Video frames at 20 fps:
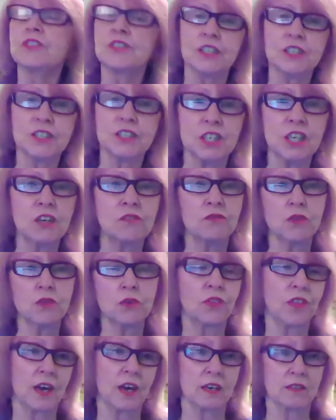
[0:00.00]
16th,
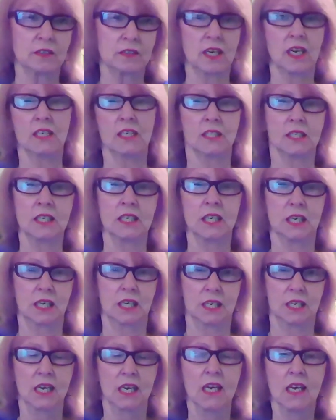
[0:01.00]

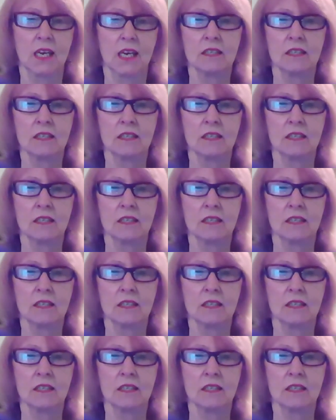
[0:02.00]
2018.